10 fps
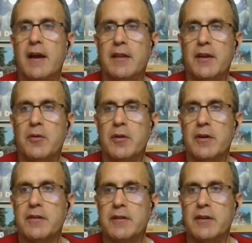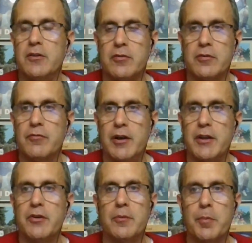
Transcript: I think we're going to see a really good